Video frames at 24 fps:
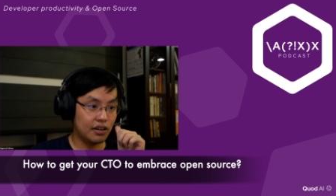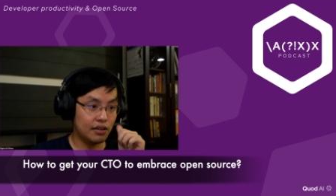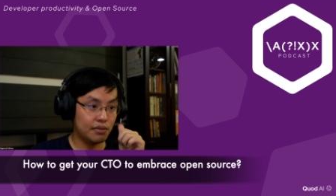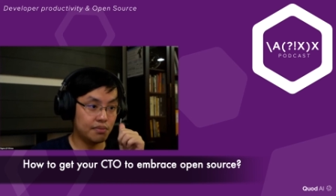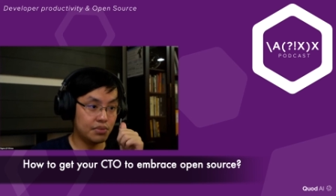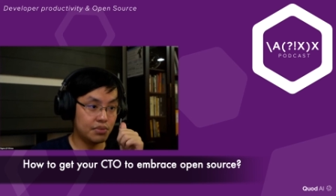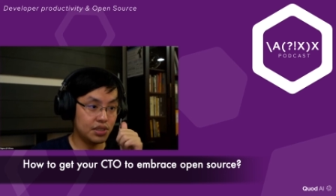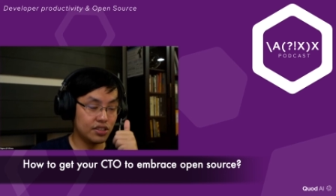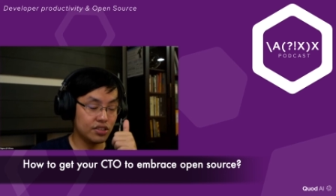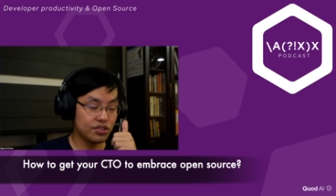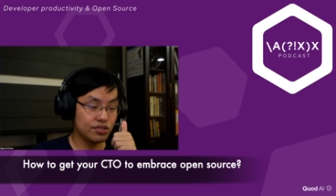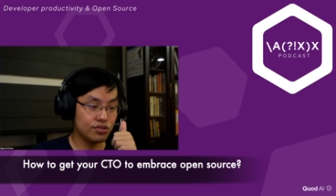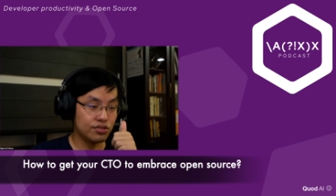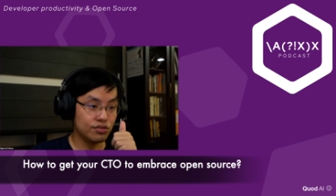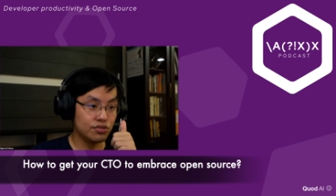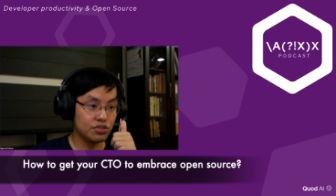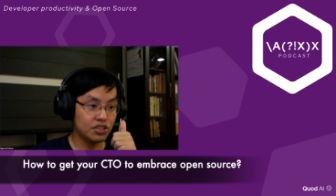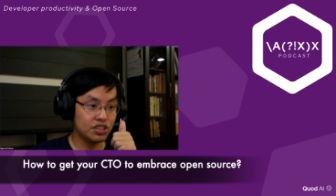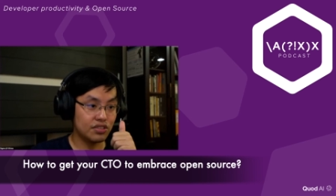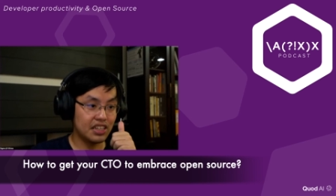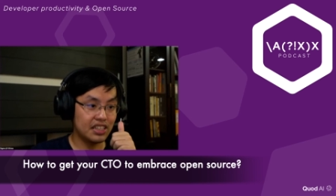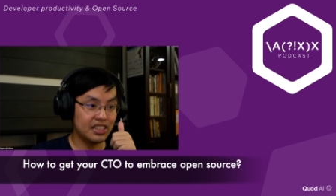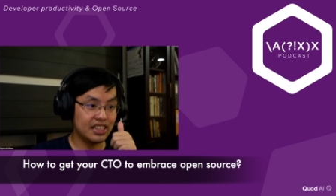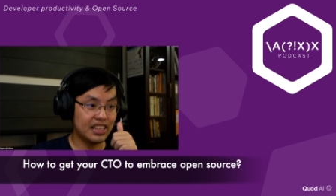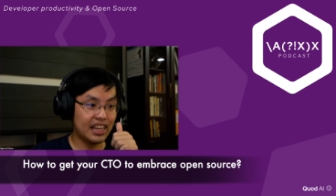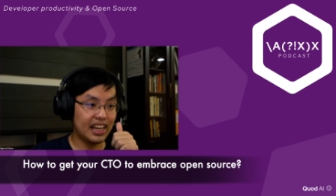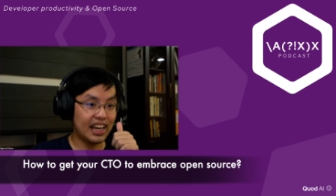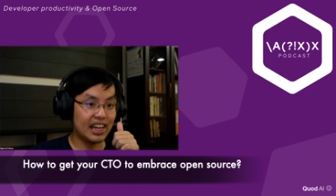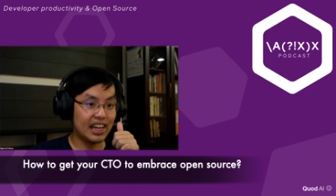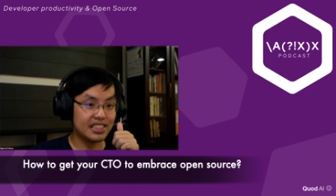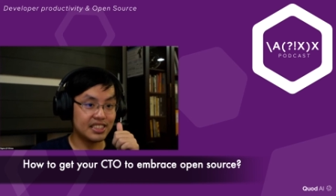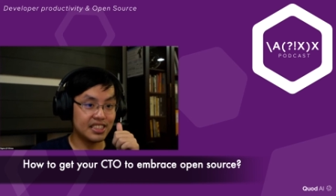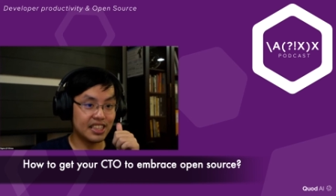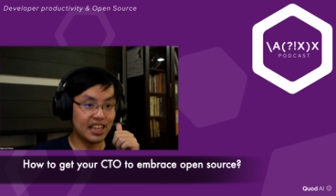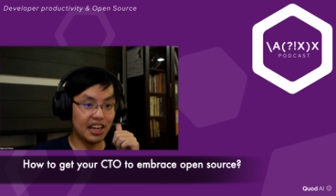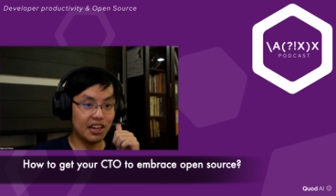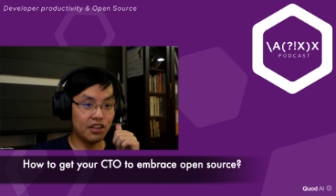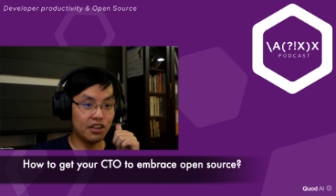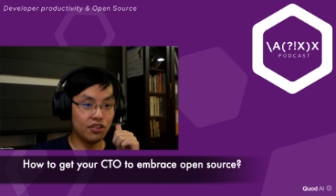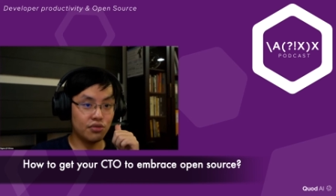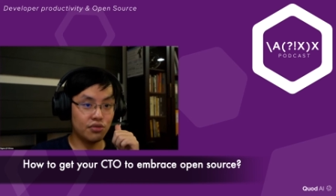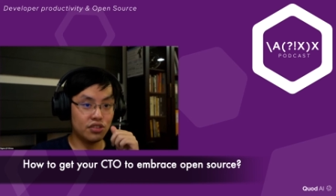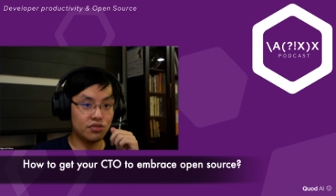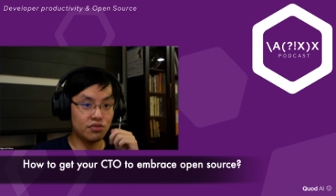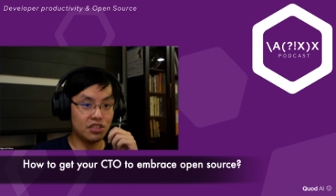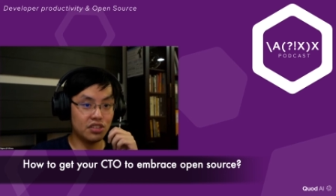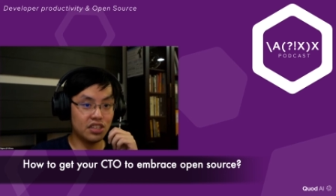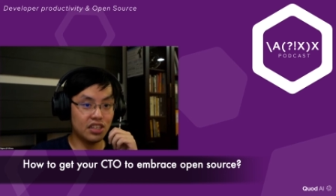business owners, right, they are scared away
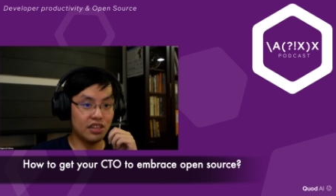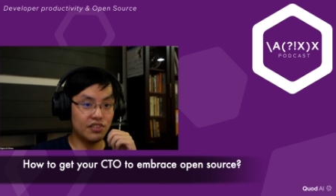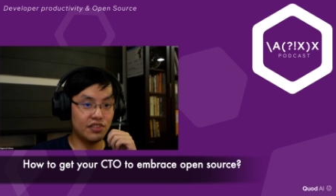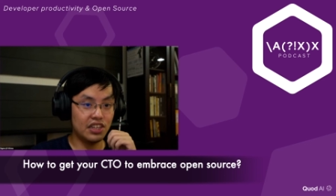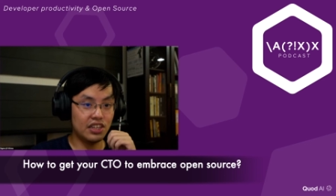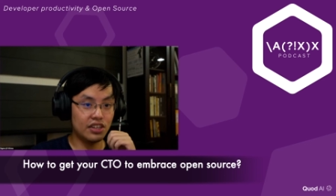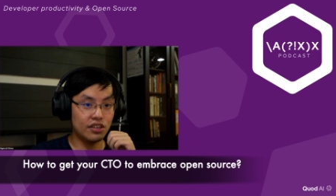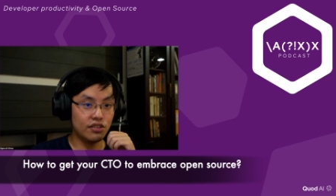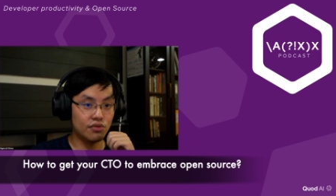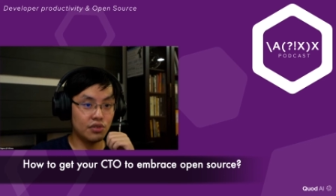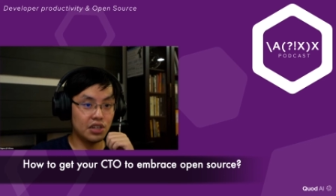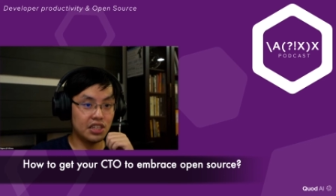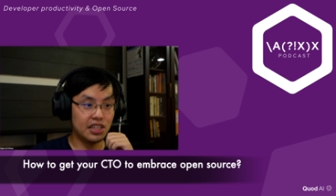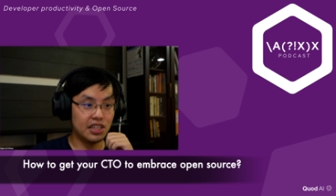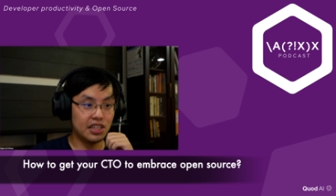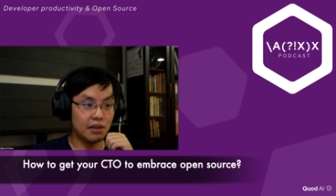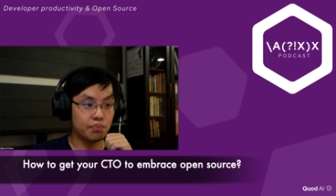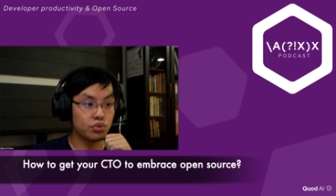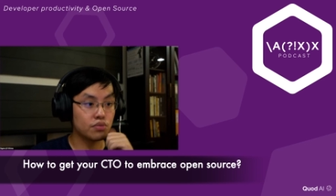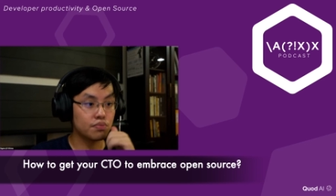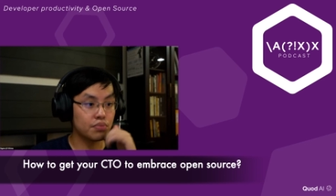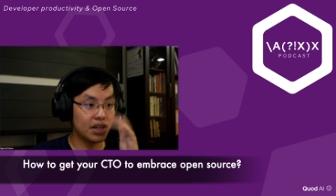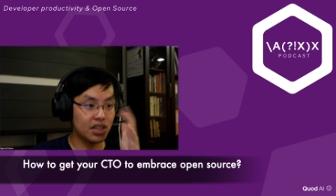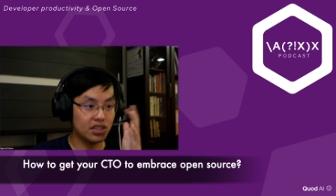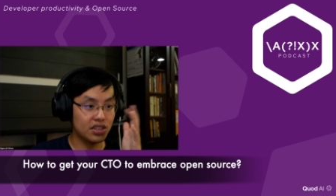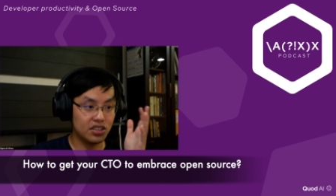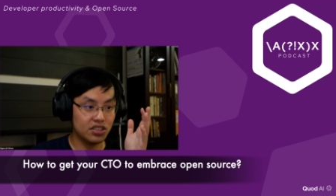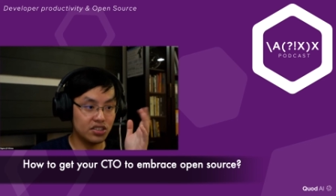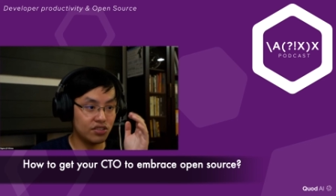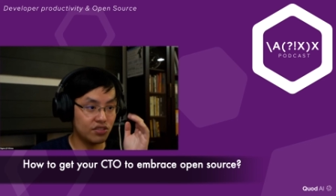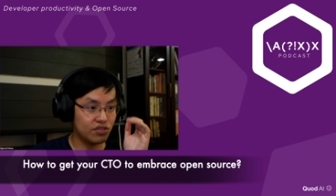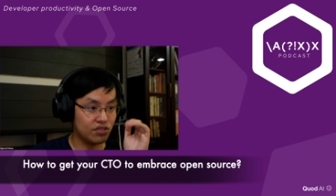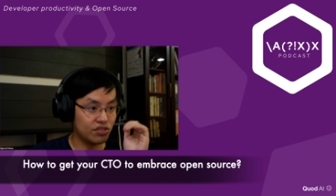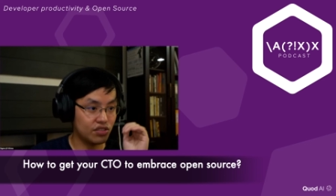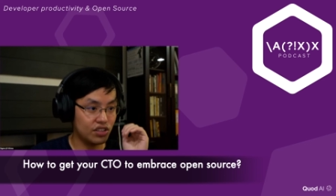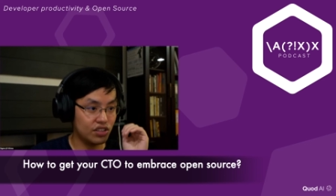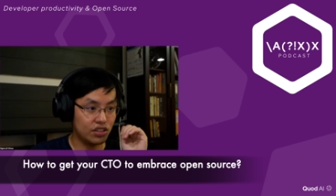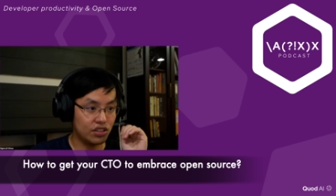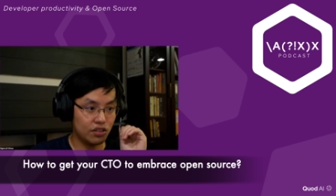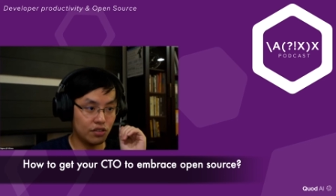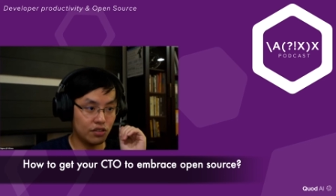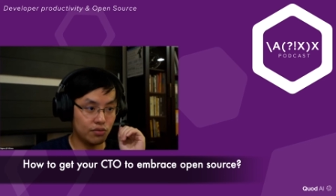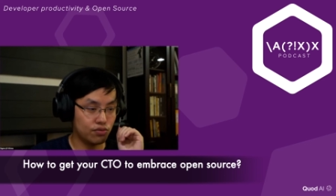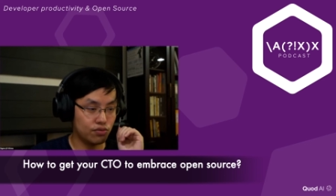to giving away their proprietary secret or